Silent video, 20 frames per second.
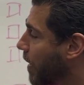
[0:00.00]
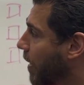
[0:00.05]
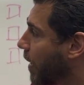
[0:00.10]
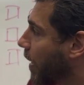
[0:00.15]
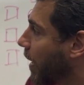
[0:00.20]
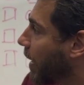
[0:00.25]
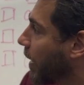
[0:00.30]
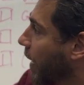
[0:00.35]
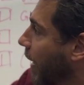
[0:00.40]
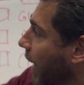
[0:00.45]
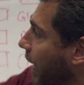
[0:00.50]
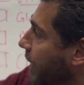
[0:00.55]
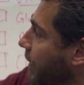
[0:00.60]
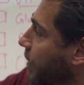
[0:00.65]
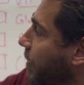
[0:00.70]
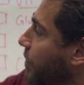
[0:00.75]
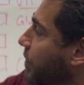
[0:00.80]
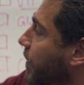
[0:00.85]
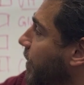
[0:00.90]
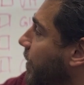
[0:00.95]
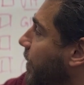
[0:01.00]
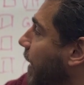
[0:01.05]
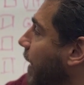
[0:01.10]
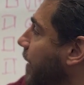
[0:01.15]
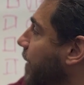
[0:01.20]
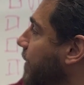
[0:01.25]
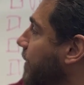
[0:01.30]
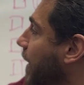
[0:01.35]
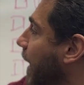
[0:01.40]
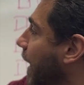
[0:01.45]
item
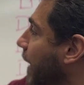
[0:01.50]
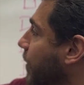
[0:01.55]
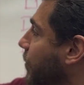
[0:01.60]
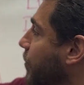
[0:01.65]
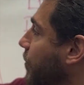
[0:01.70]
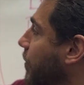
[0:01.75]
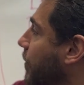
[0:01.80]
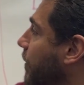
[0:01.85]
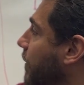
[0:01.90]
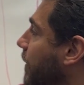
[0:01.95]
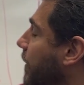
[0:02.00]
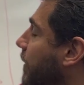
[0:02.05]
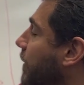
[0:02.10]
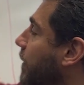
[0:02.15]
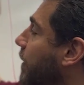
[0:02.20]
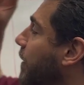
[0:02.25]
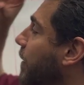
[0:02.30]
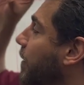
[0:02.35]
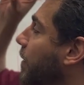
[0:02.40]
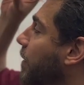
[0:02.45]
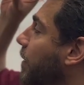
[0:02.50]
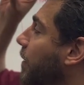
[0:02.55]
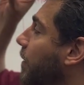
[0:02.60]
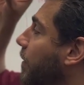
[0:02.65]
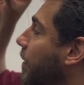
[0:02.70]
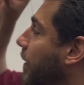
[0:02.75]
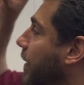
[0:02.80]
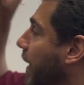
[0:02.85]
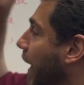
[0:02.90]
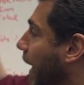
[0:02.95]
that is actually
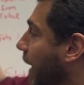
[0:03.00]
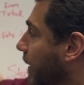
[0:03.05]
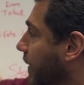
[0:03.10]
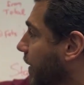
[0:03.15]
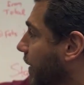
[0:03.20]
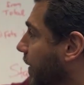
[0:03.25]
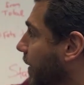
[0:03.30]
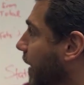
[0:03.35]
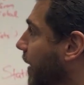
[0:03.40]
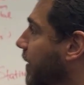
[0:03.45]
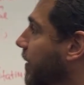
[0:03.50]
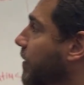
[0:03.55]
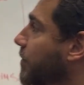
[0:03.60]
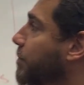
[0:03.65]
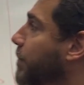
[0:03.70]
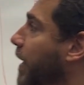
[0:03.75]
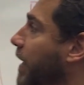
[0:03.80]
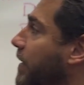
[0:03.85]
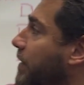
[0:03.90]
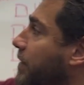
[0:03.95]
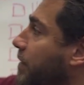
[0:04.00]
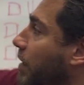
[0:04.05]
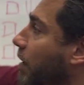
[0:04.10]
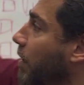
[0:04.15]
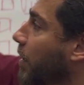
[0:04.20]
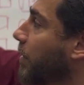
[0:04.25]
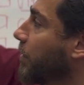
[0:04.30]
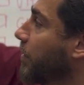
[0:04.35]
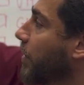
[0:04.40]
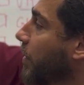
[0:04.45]
calculated based
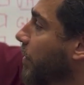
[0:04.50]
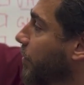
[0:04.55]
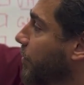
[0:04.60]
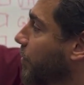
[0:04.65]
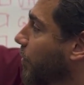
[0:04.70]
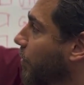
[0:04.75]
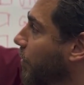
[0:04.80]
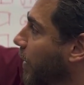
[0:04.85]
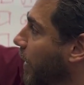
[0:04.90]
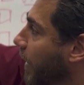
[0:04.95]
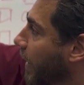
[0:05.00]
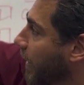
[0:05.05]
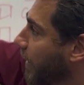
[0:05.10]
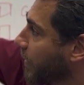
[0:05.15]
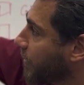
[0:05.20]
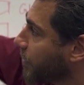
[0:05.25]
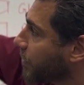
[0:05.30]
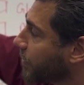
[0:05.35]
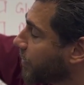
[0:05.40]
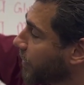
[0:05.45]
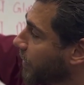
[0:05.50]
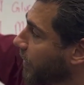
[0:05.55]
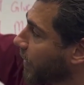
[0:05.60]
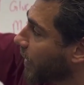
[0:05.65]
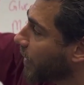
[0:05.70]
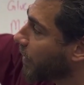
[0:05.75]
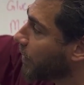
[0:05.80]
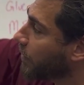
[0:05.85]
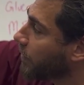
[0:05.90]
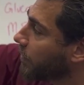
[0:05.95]
on your
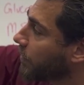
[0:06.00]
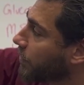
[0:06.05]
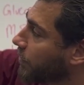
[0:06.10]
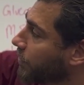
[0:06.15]
HDL